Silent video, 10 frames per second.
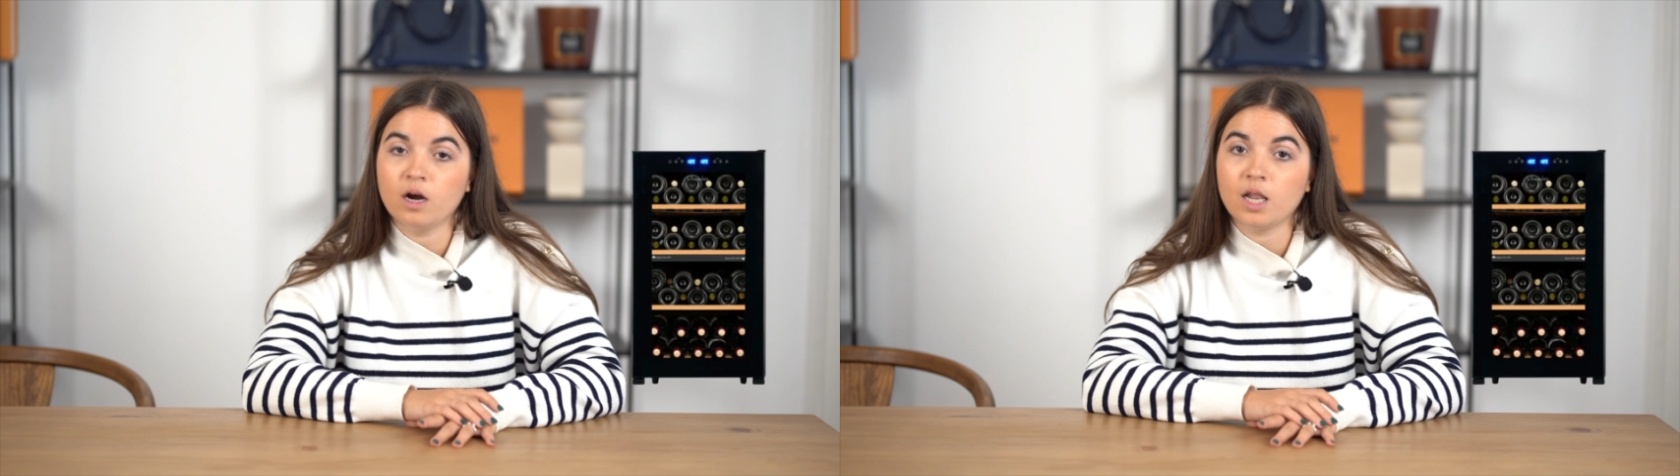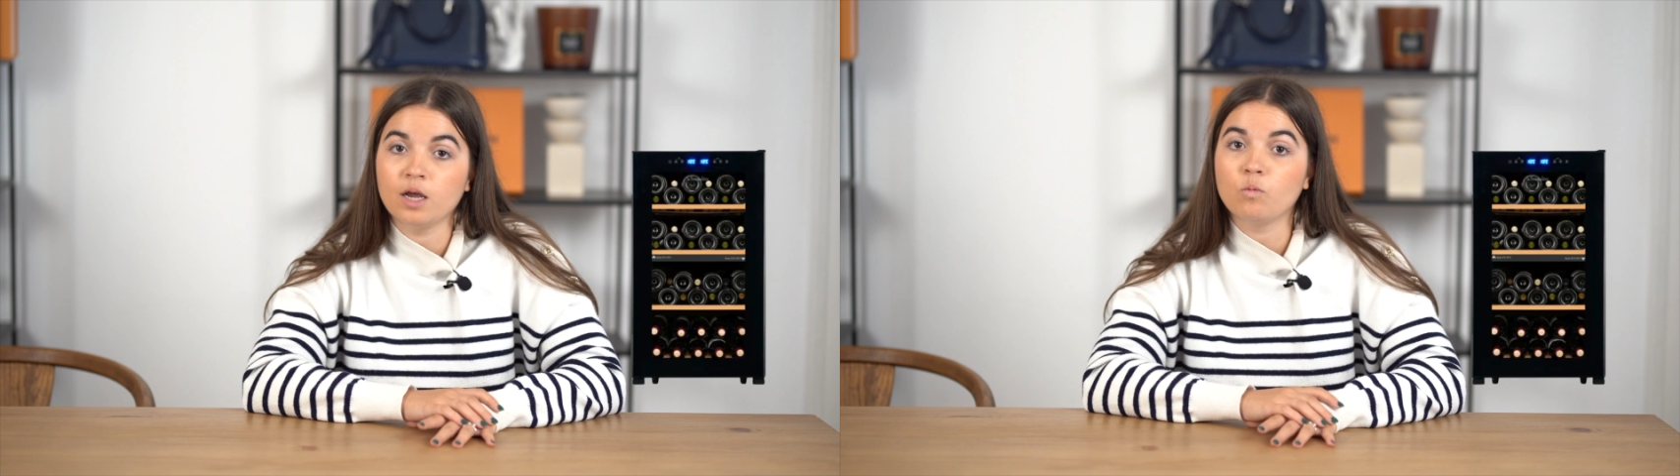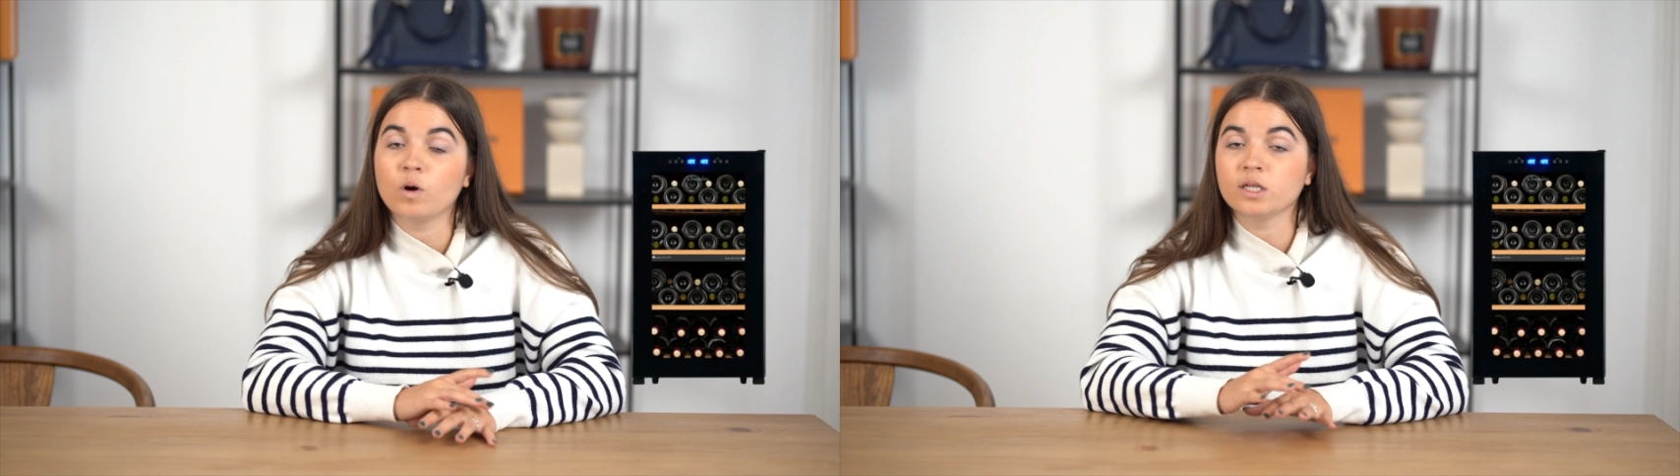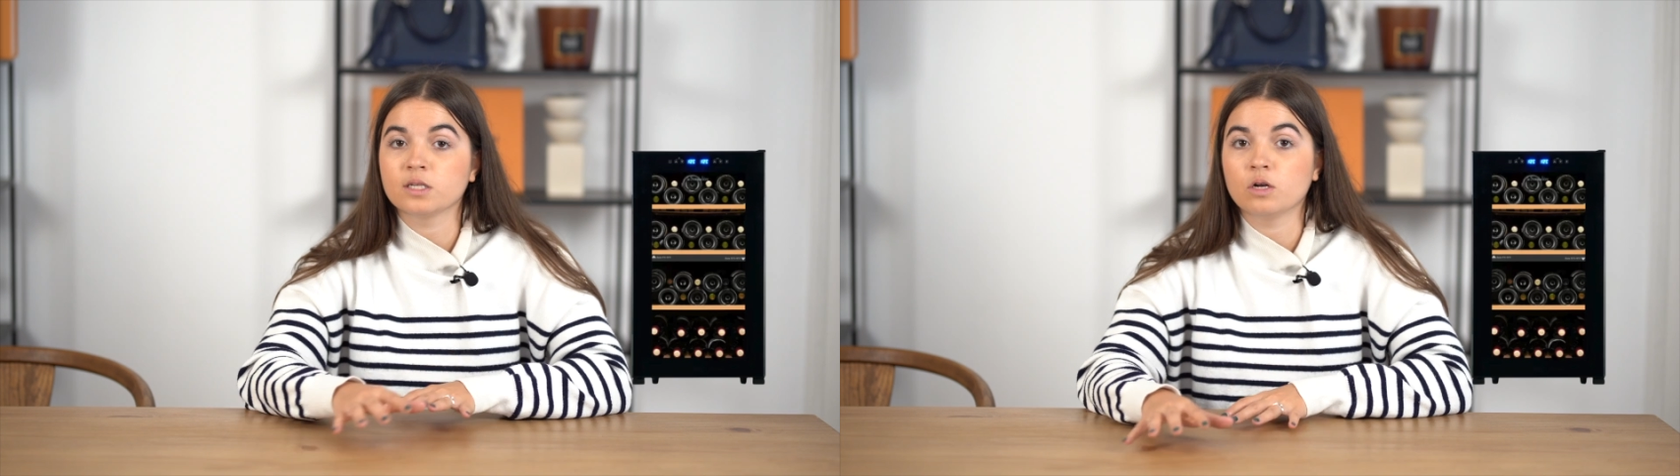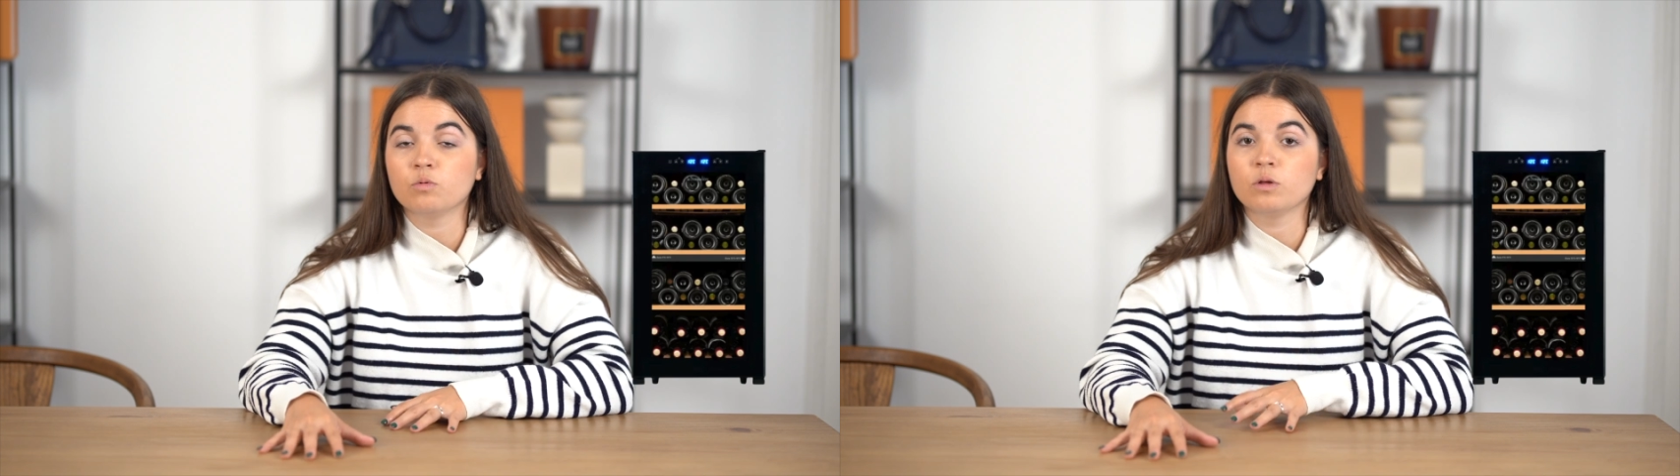are like wine
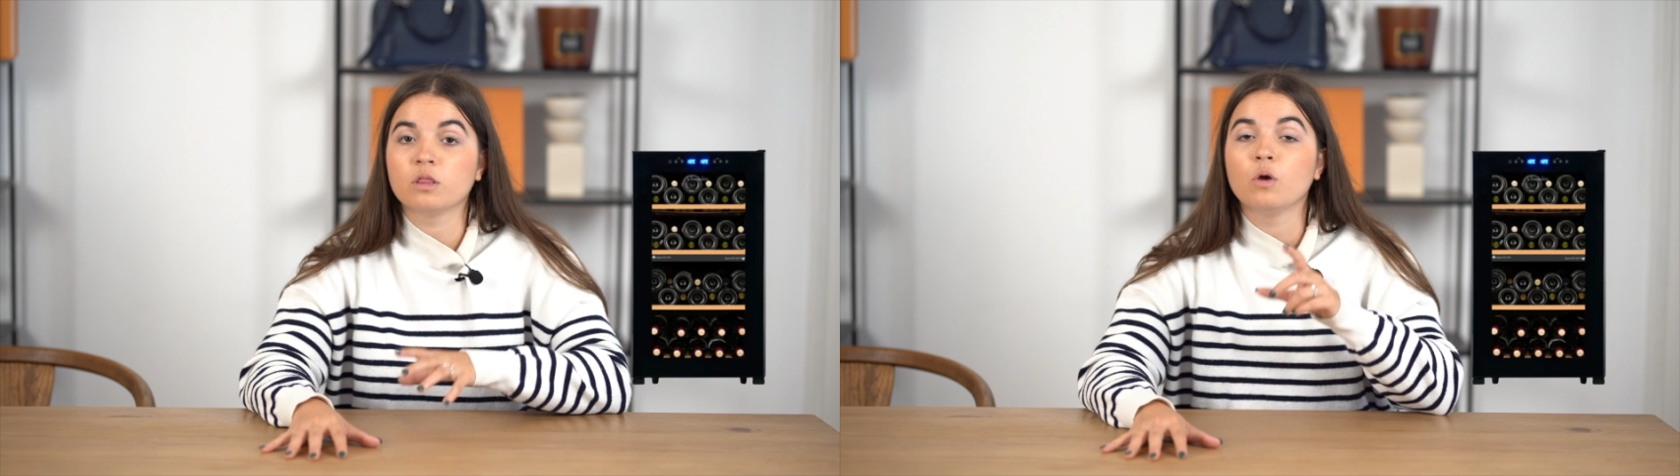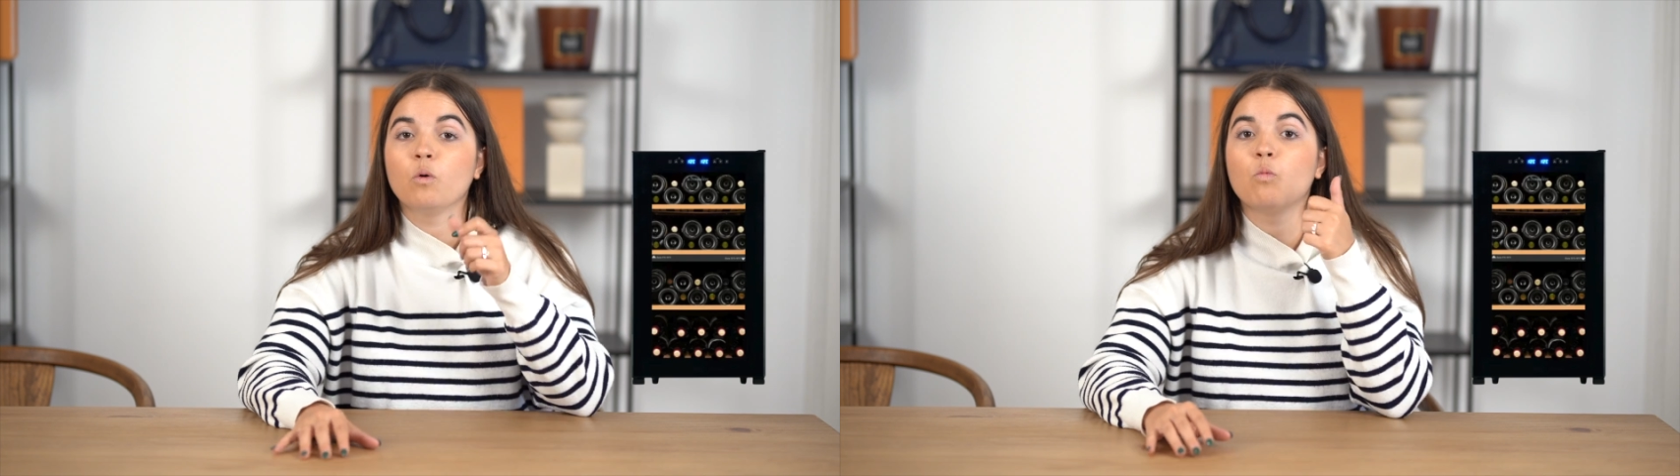cellar with